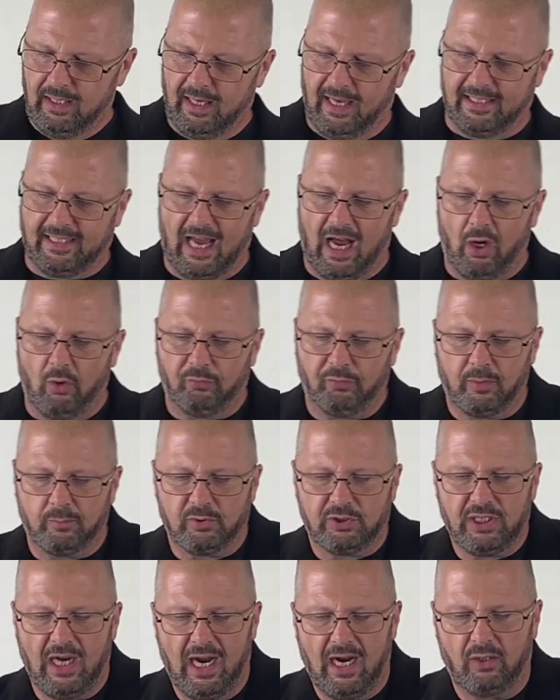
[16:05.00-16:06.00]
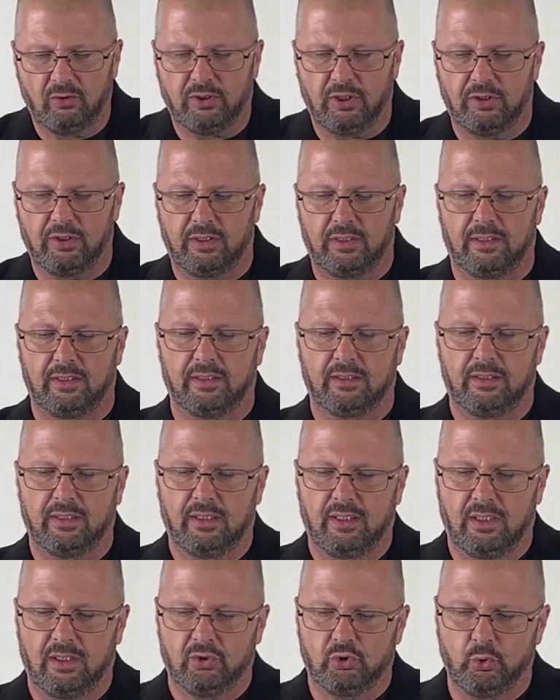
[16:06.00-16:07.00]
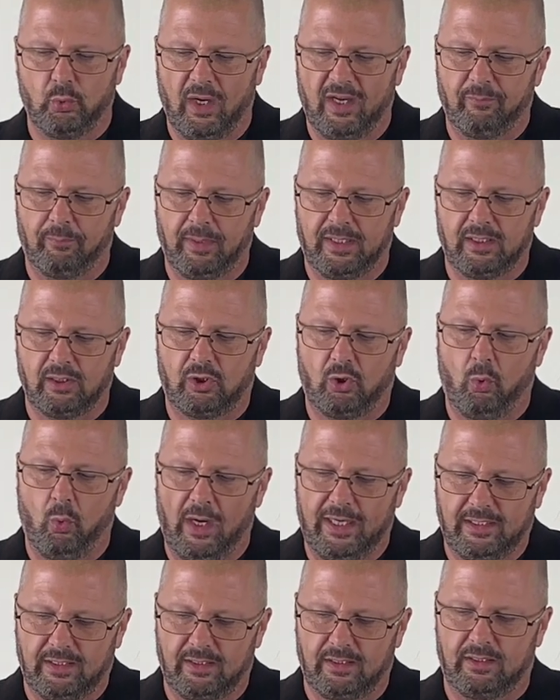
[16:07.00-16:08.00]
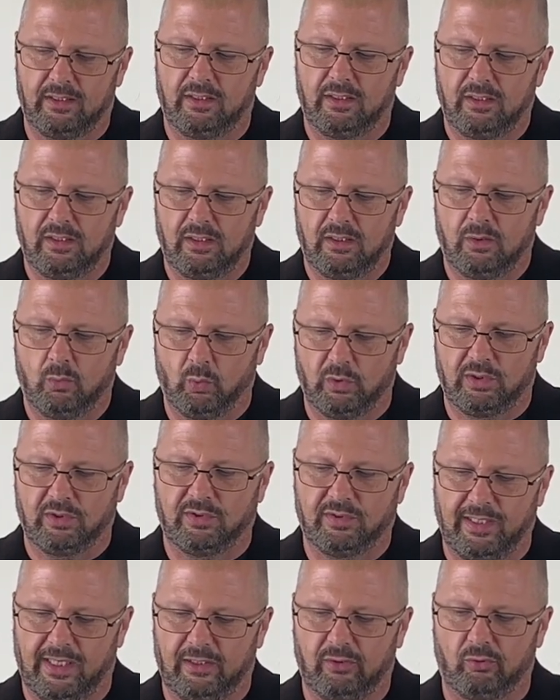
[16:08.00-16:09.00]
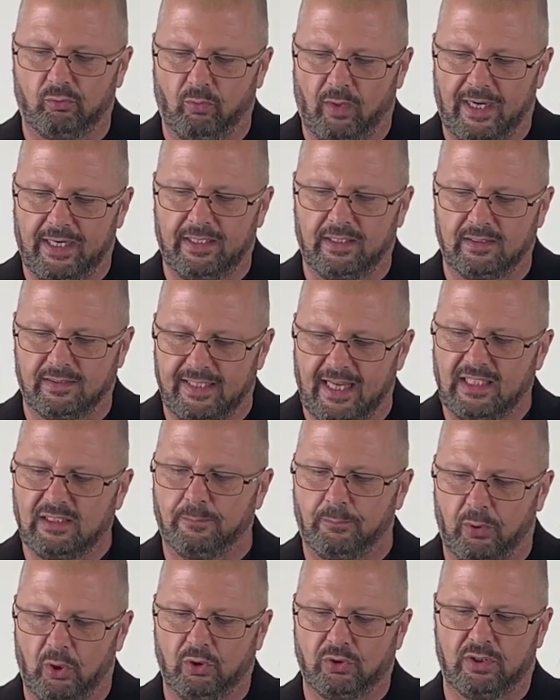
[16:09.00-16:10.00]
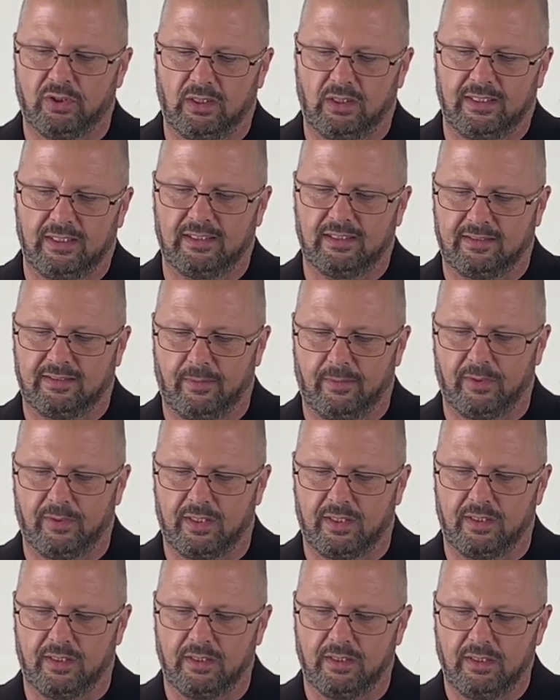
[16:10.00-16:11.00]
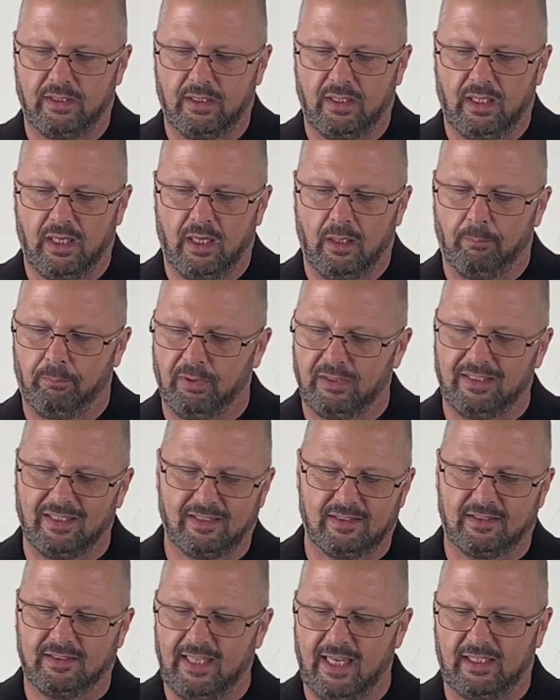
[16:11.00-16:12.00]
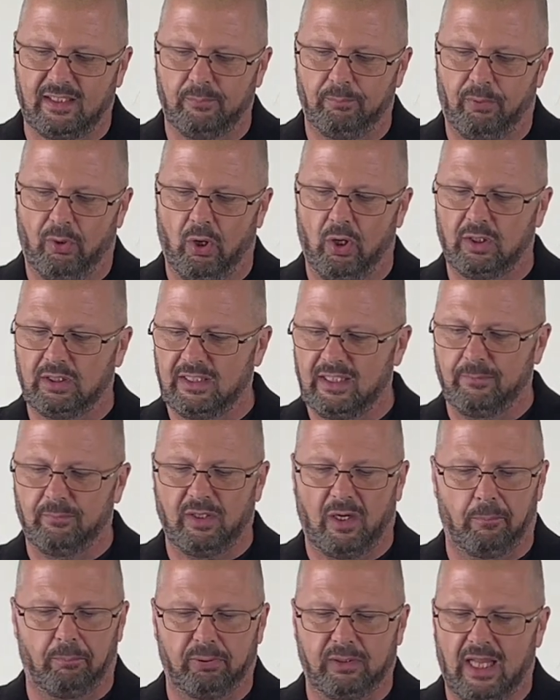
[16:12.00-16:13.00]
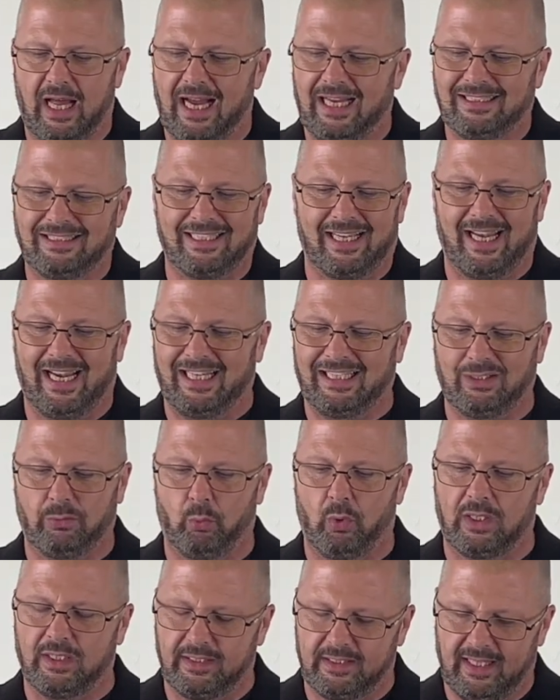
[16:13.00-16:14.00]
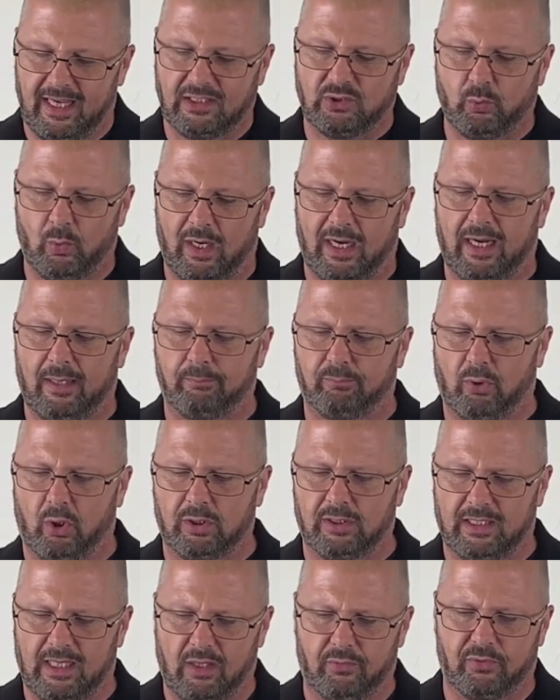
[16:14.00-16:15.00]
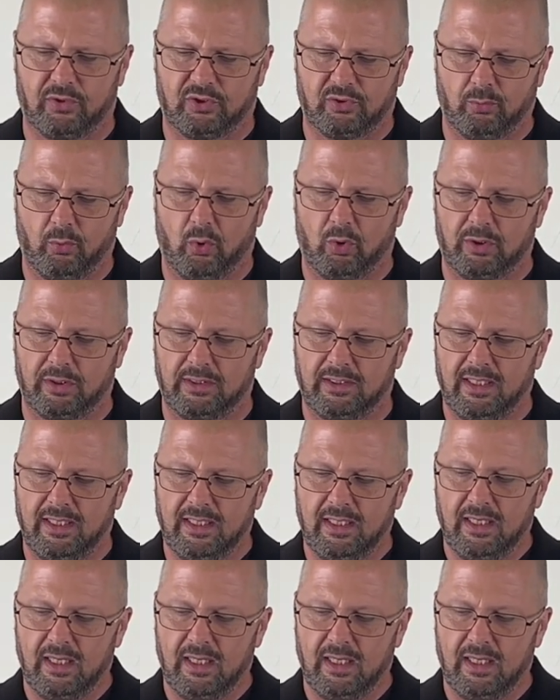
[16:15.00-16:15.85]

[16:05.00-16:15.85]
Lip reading: "And how from childhood you have been acquainted with the sacred writings." That's personally to Timothy. But this second part can apply to anyone, and that's why I brought it out this morning.